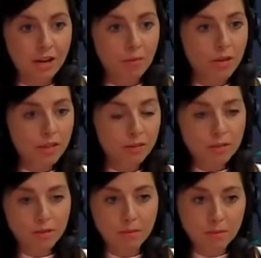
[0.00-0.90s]
whether it
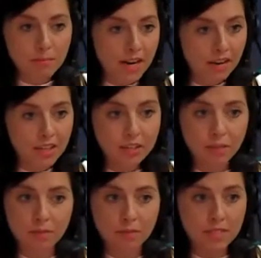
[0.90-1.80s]
was from a
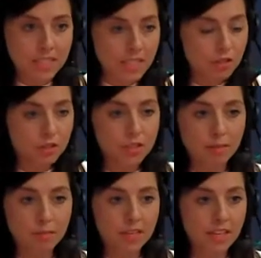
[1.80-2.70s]
parent or from a teacher or
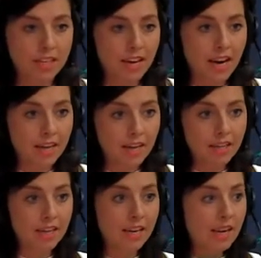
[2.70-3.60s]
something like that.
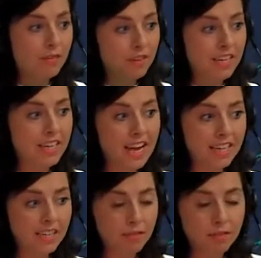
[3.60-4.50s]
And if it
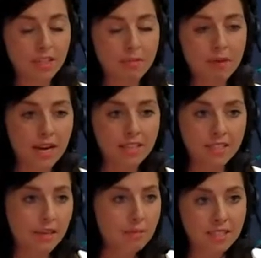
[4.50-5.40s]
negatively
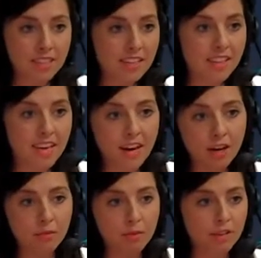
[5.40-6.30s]
impacted them, it's like they
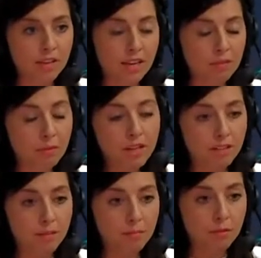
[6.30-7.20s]
carry with it with
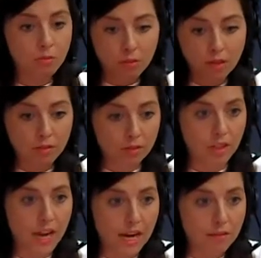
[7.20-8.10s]
them throughout their
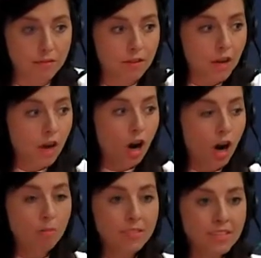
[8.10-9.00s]
life,
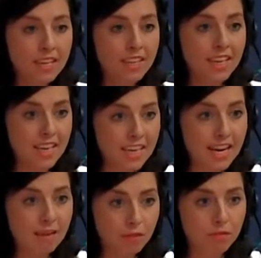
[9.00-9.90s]
almost like they can
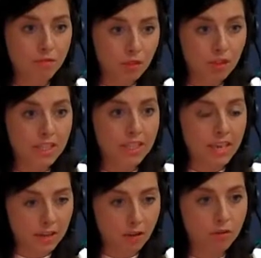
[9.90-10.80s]
never fully
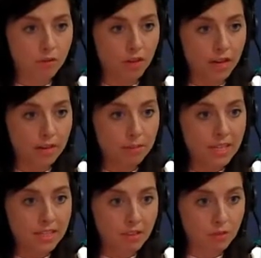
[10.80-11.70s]
get over it
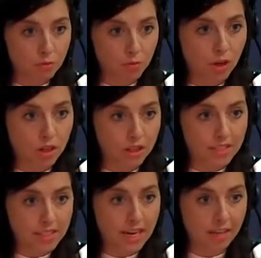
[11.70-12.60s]
because those words
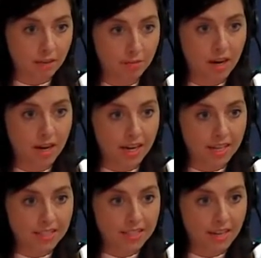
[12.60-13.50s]
stay in their
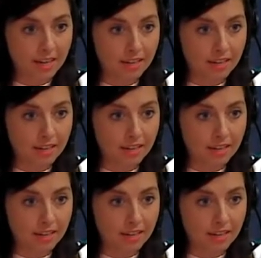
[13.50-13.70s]
mind. How do you